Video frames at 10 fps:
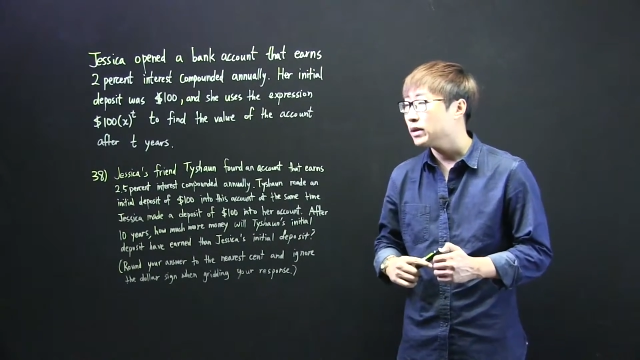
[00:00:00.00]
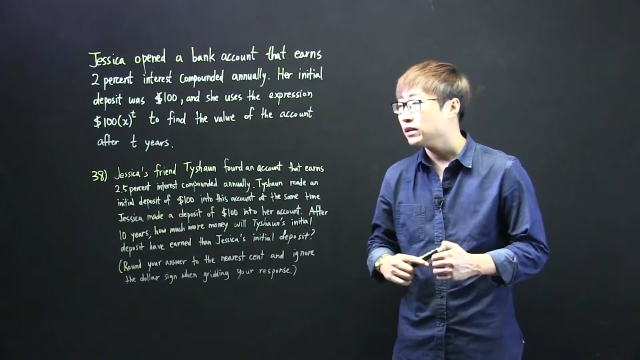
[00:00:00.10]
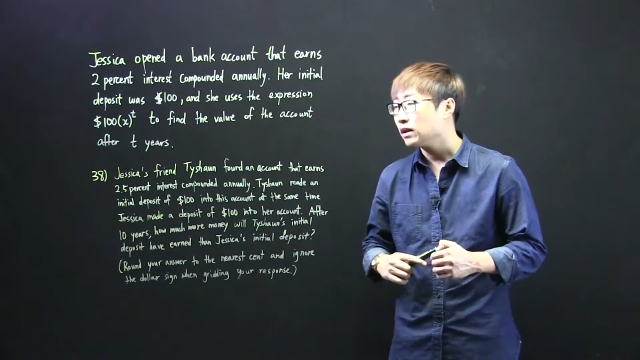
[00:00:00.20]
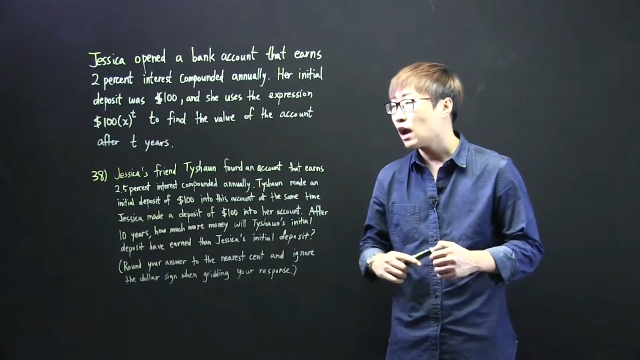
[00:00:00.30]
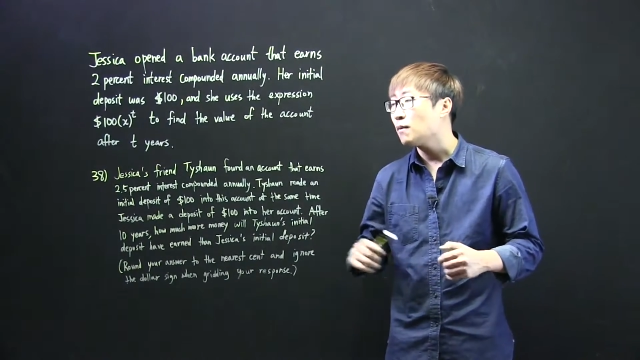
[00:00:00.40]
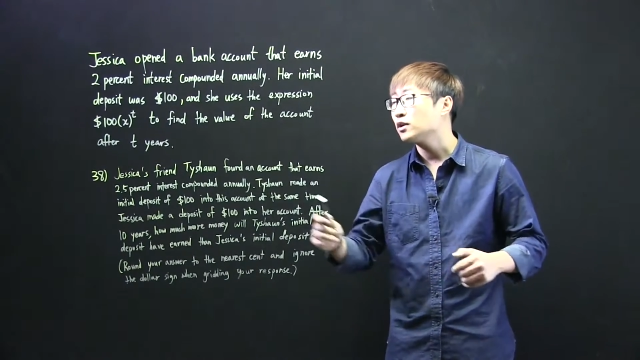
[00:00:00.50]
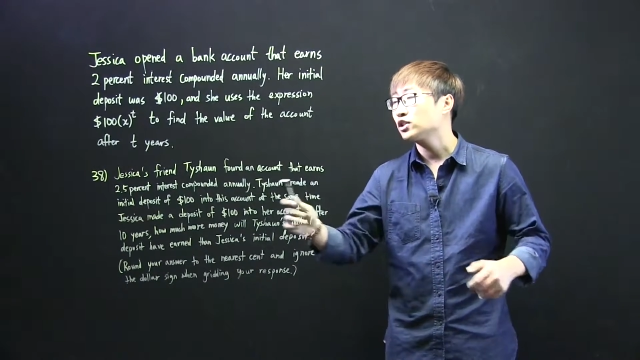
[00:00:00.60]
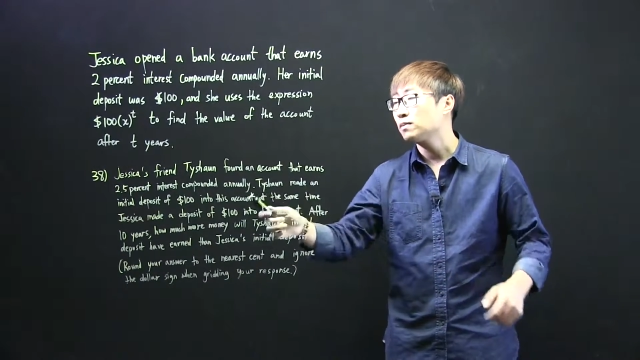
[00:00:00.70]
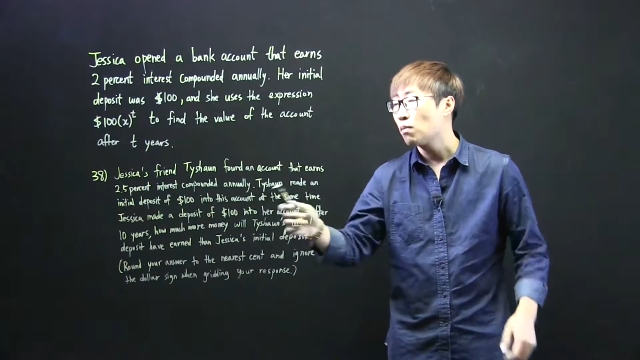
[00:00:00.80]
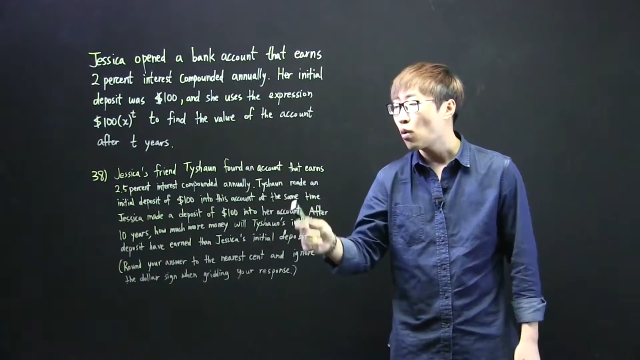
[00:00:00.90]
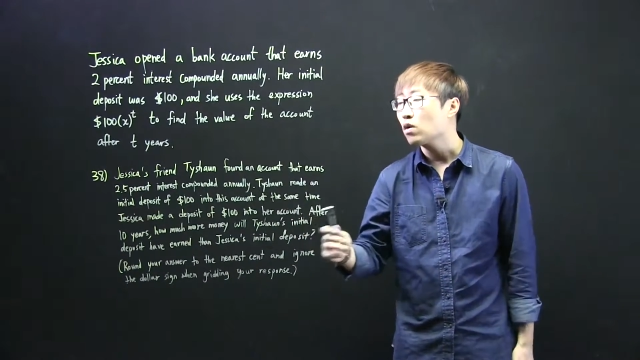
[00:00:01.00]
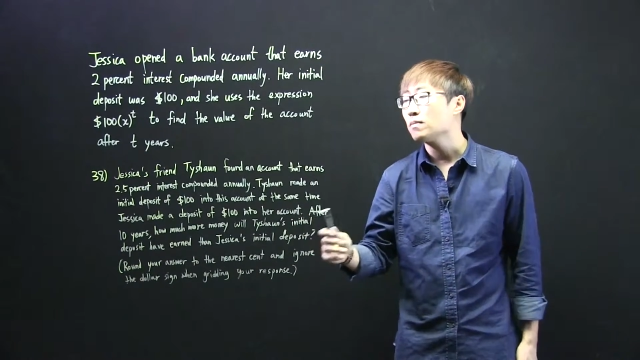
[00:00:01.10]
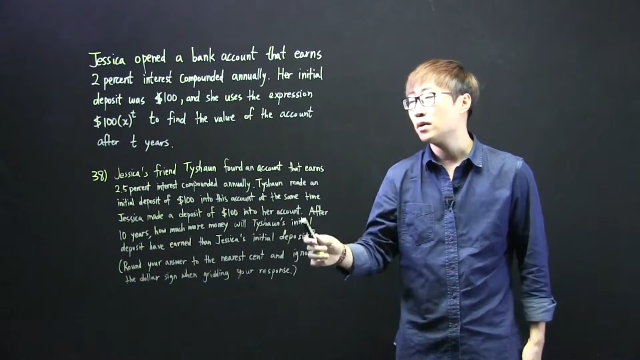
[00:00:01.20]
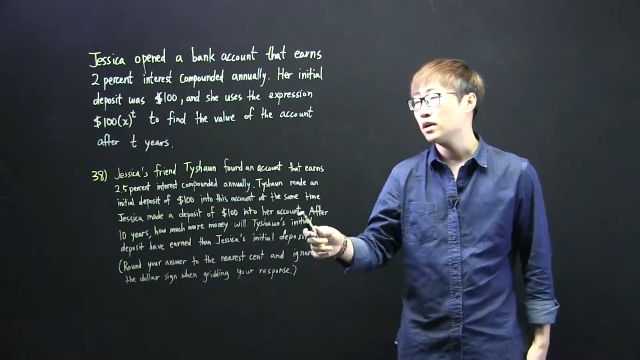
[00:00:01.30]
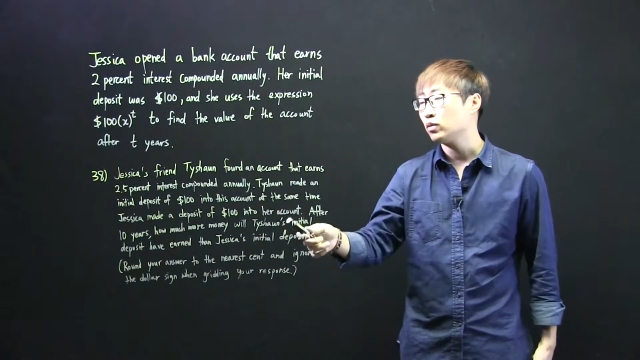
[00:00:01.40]
much
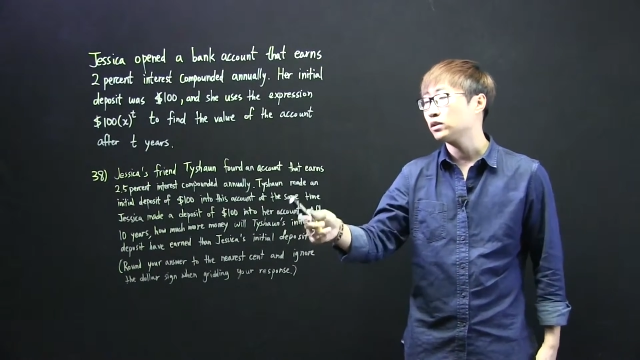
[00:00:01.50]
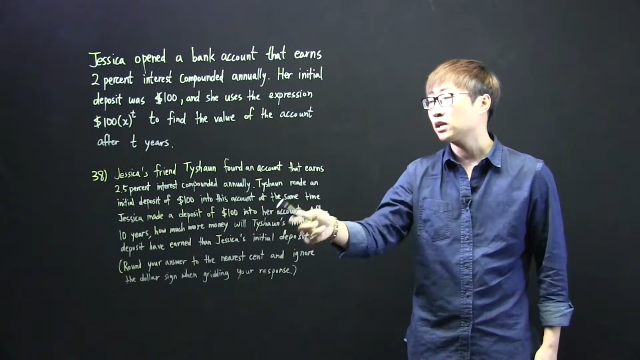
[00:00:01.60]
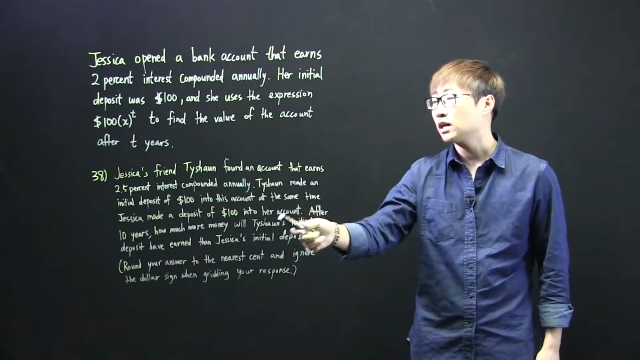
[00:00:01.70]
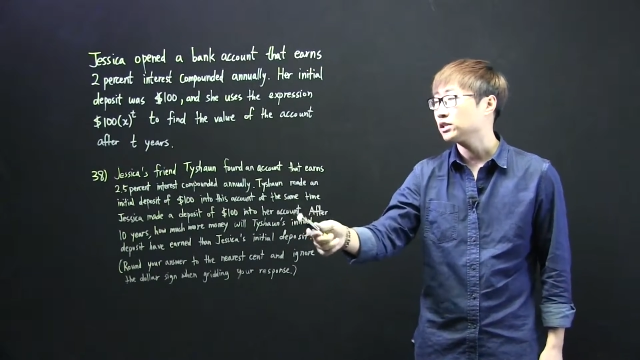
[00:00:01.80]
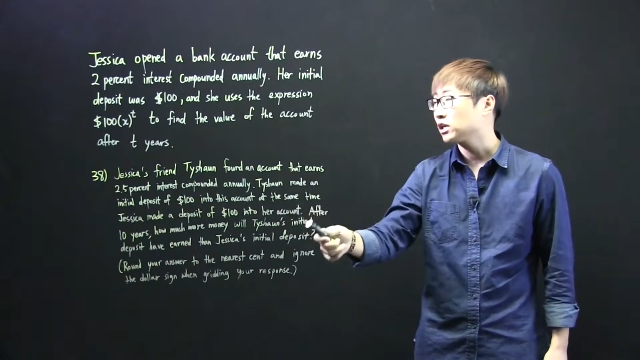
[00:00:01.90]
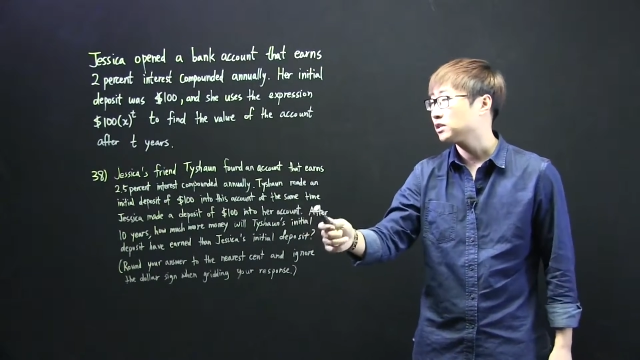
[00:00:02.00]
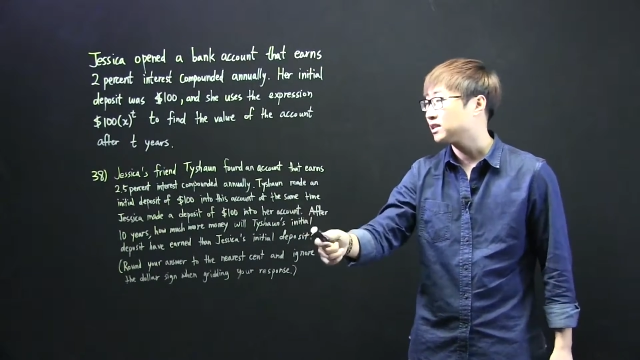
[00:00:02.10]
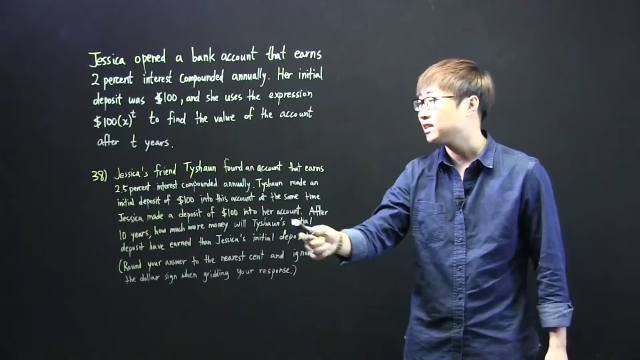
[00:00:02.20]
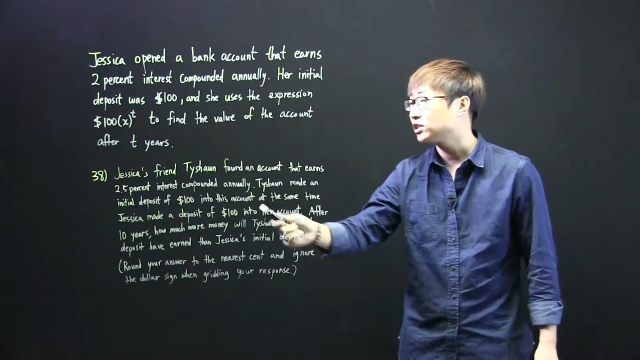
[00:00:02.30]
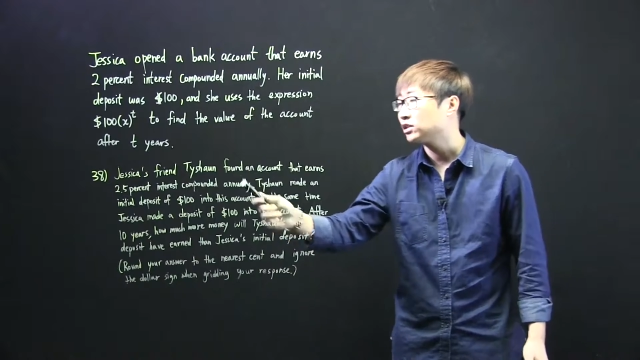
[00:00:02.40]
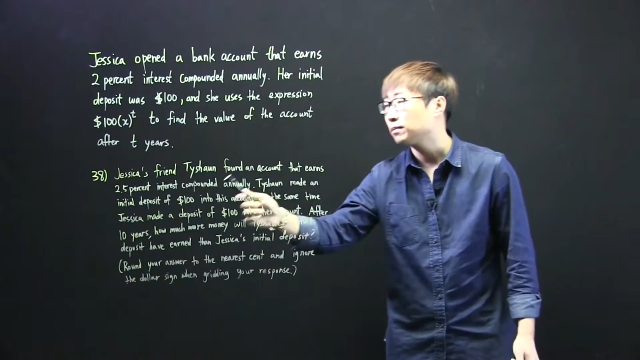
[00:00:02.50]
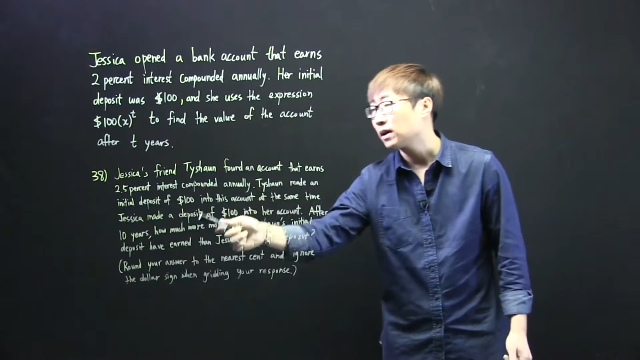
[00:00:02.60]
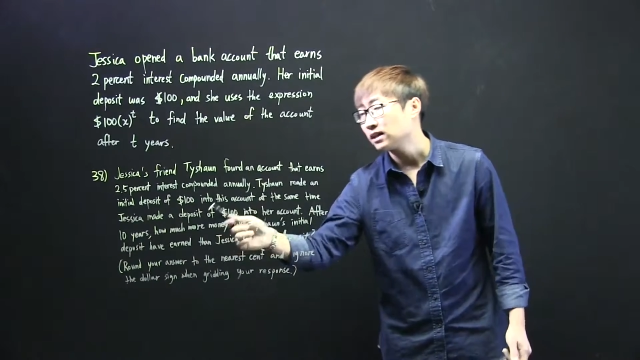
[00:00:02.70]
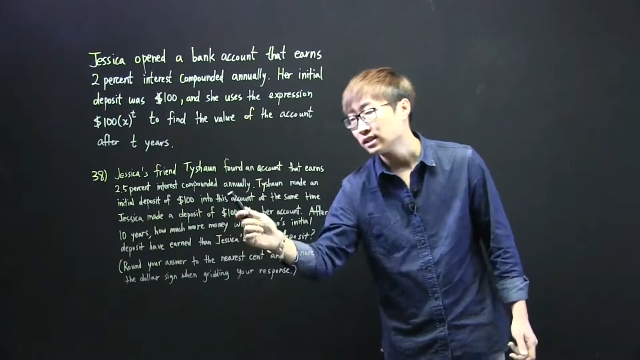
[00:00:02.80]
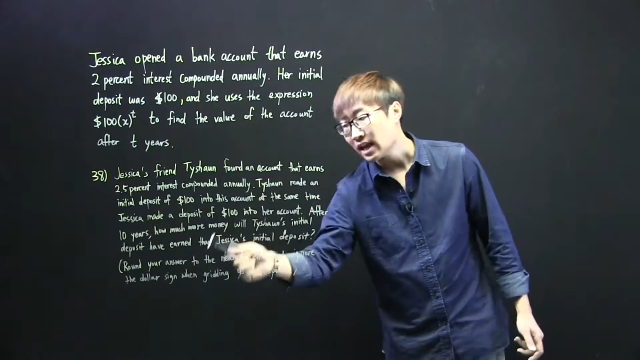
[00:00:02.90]
more money will Tyshawn's initial
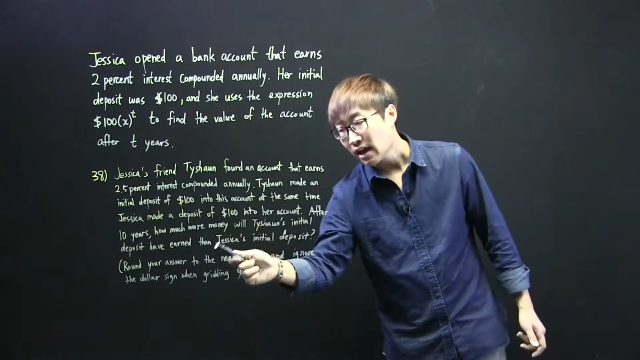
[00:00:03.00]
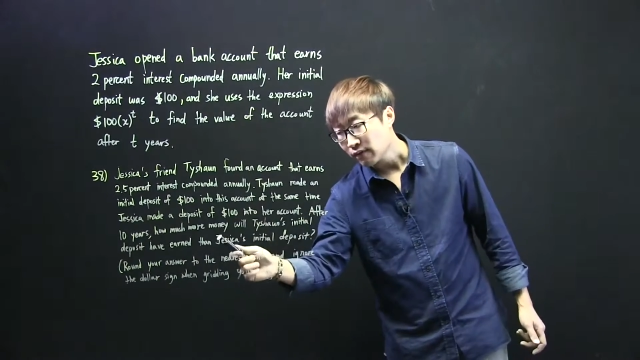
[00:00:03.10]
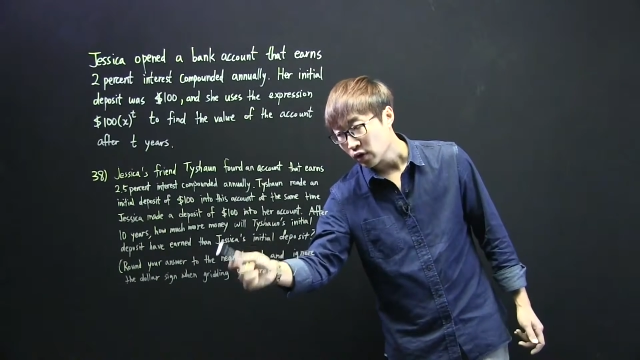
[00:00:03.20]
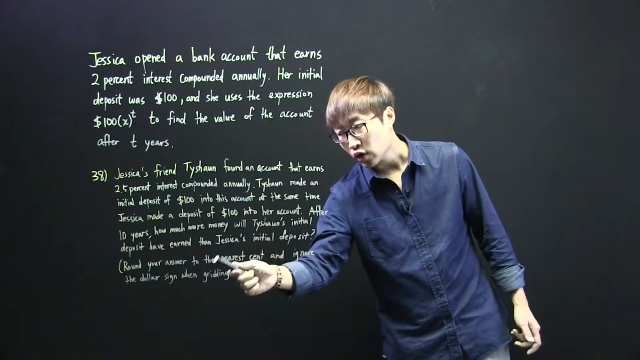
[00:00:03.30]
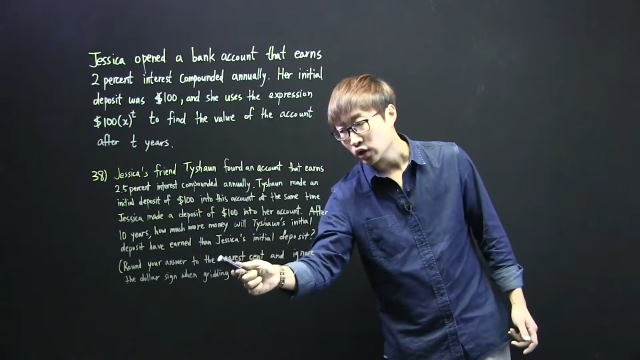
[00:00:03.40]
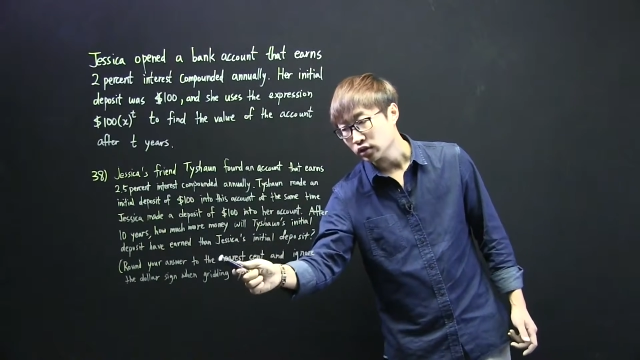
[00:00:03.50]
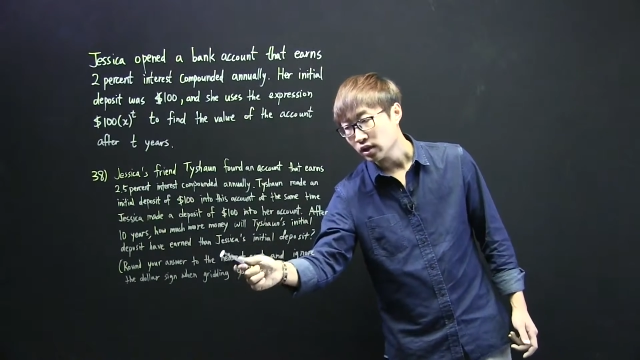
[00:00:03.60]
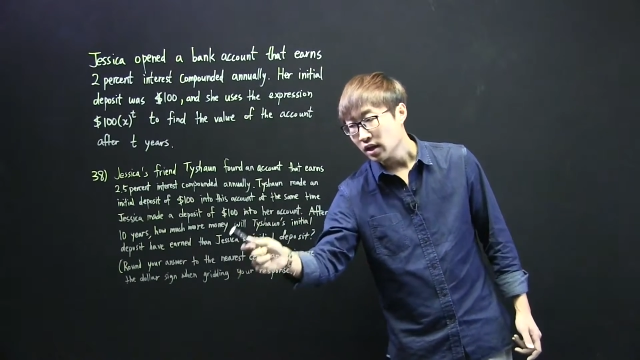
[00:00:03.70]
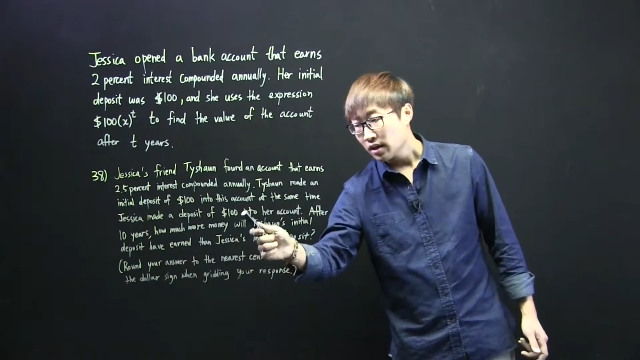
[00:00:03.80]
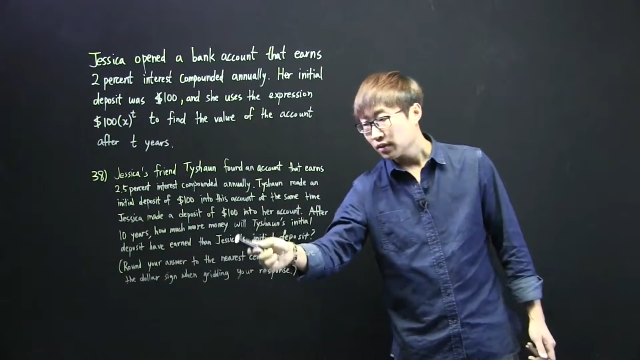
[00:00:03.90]
deposit have earned